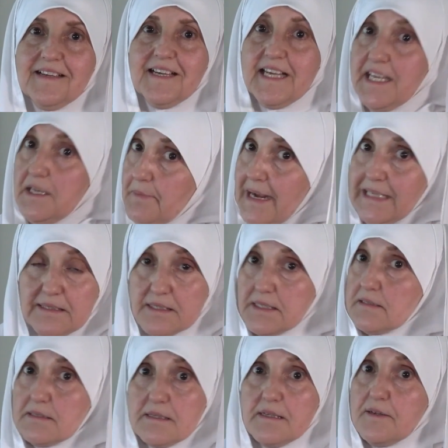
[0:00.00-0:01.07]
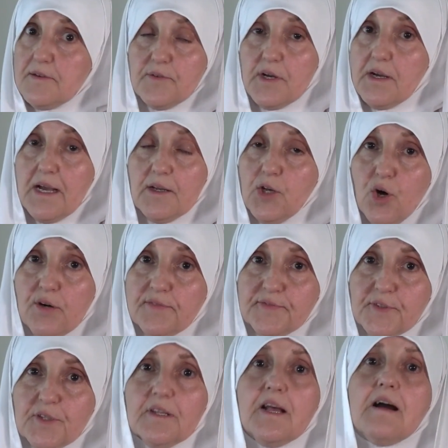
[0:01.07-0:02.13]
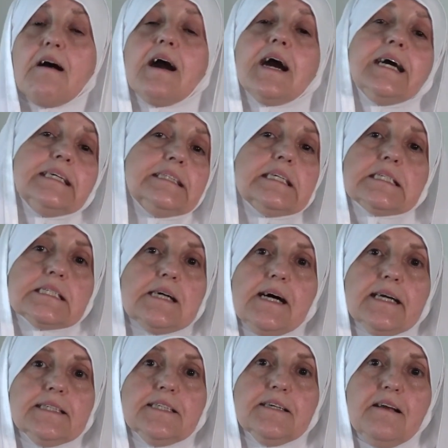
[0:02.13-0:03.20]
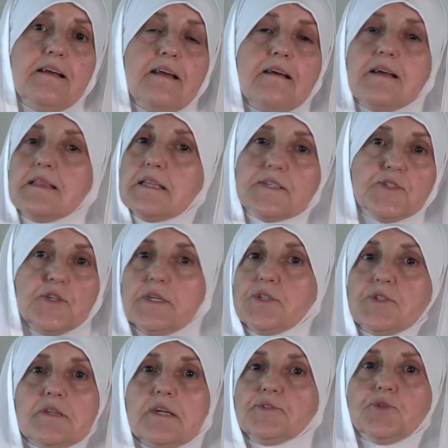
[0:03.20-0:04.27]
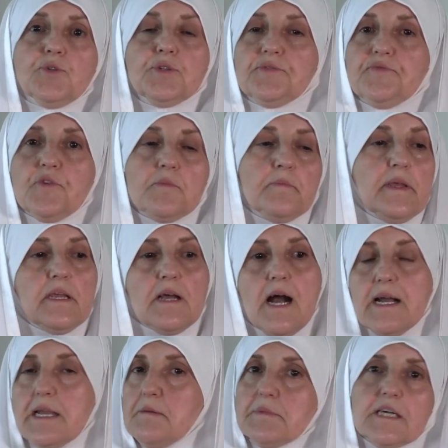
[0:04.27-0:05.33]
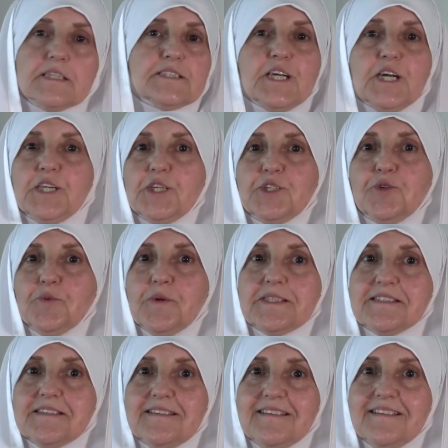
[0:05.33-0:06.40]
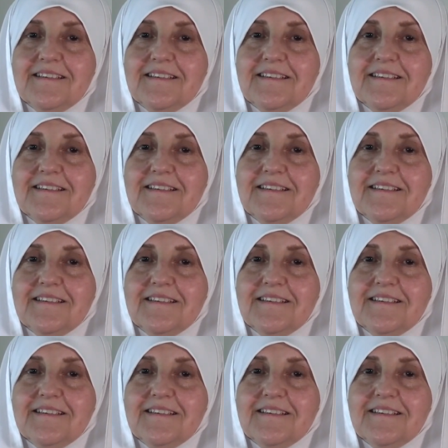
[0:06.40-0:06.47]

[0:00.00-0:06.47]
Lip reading: He made it lawful. I decide this is not good for me. I am not going to do it.